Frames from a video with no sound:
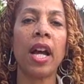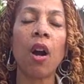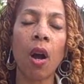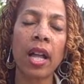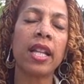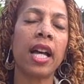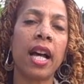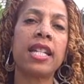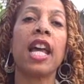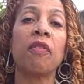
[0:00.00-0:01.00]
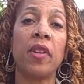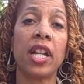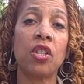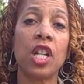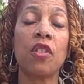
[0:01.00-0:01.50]
or on the
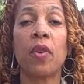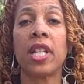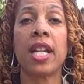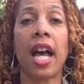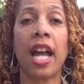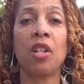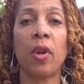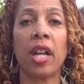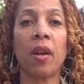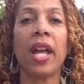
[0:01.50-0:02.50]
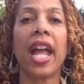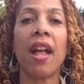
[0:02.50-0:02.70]
Teflex sheets for the dehydrator.